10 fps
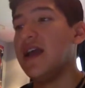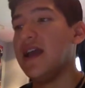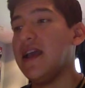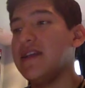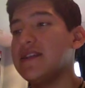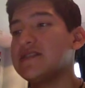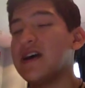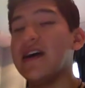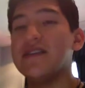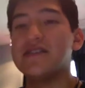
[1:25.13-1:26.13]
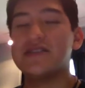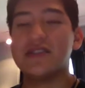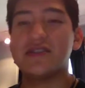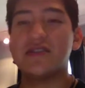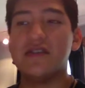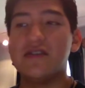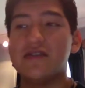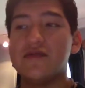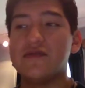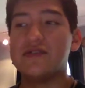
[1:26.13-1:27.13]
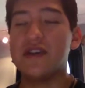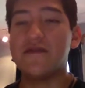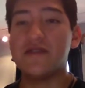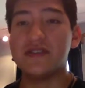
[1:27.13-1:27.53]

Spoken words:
And the styling's just a little different.